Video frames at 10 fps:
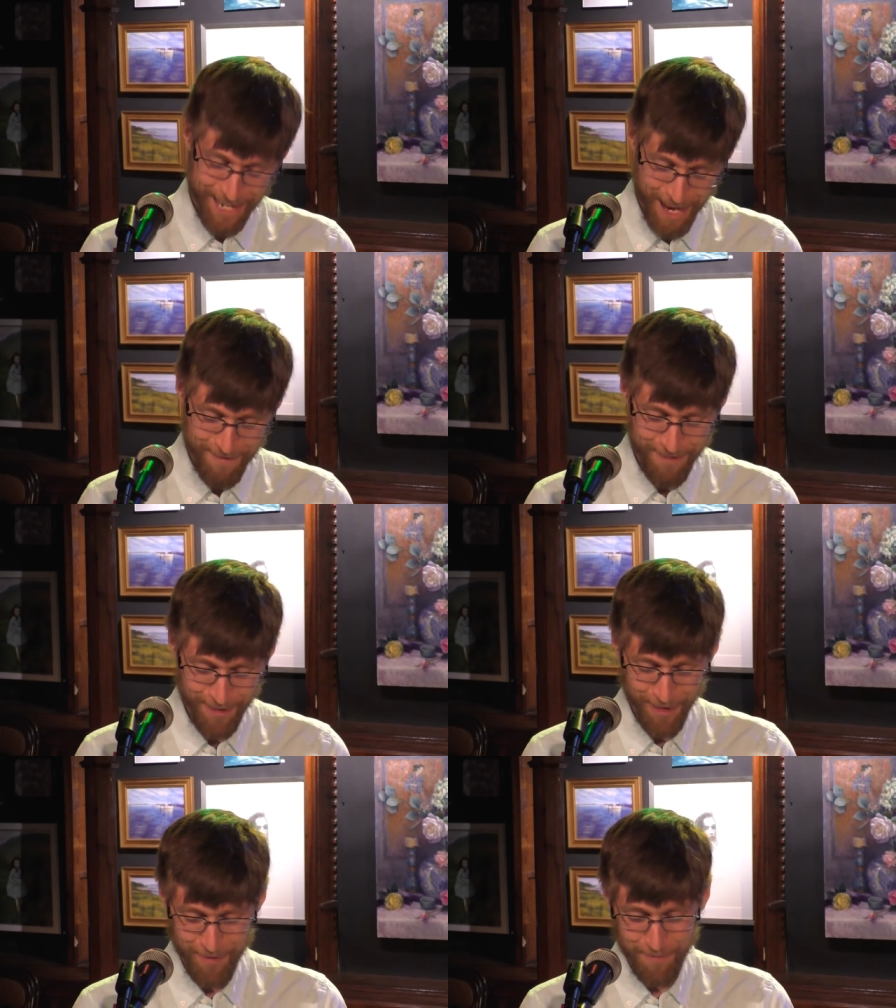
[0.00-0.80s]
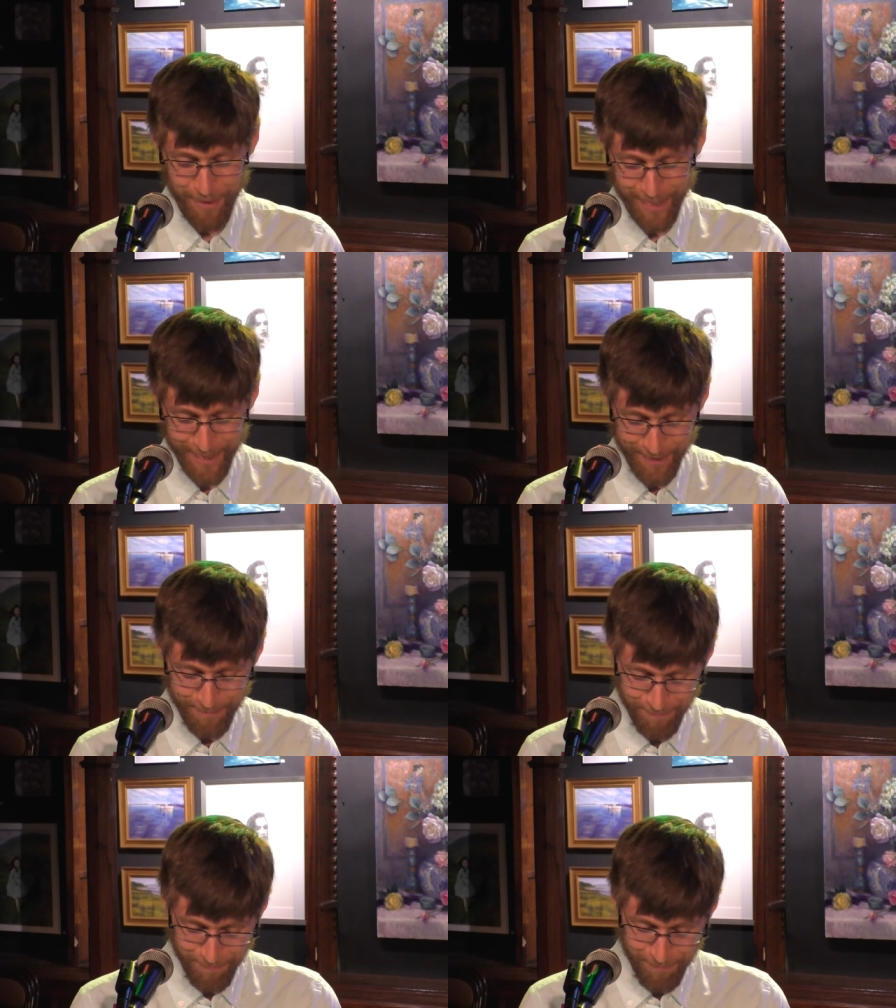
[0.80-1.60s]
a far off place.
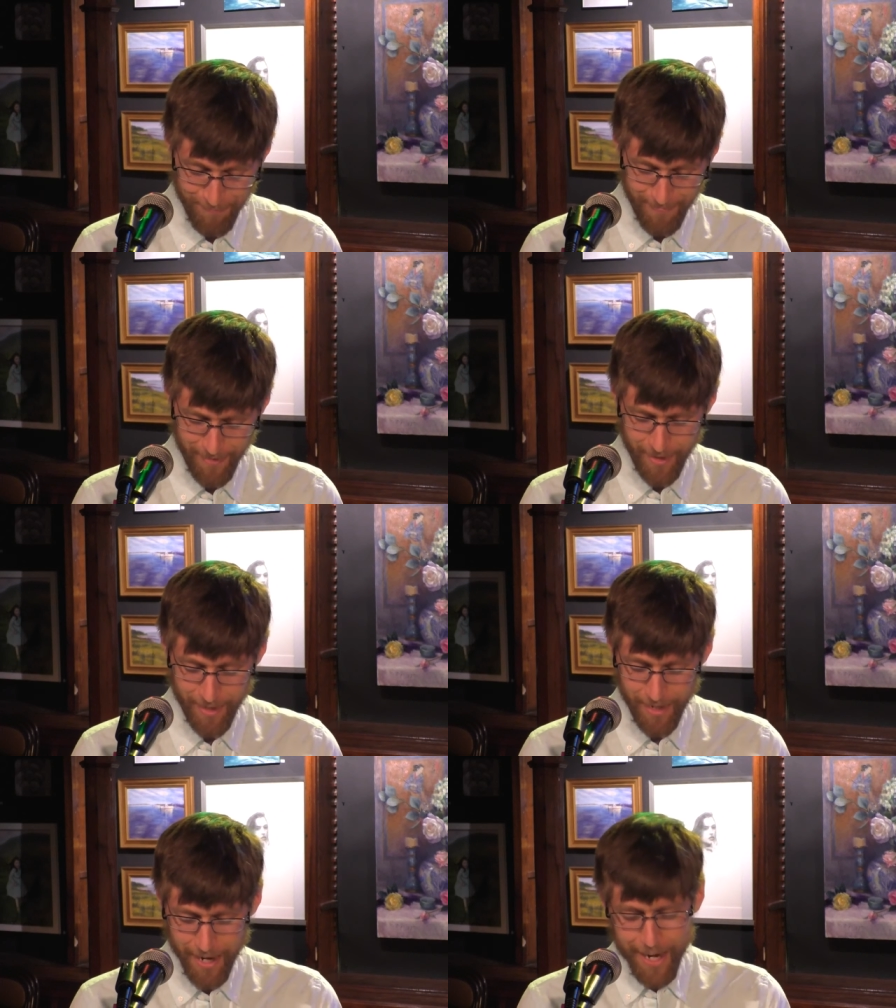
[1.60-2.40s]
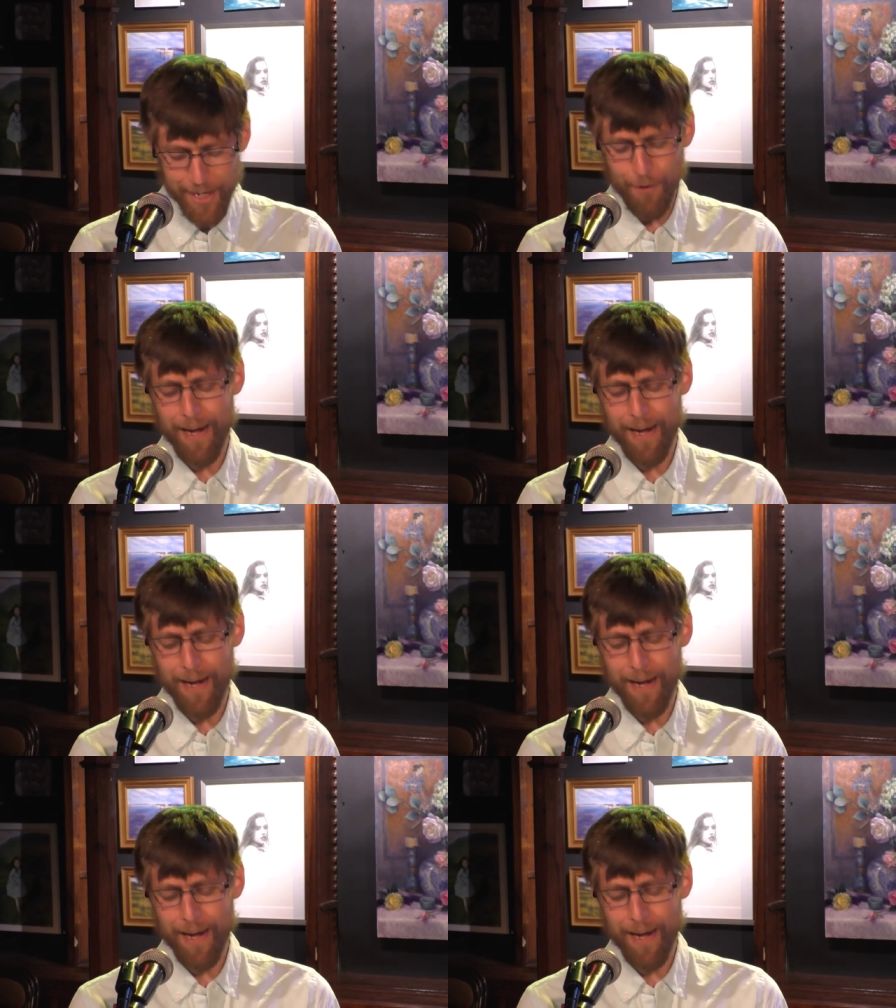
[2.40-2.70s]
Your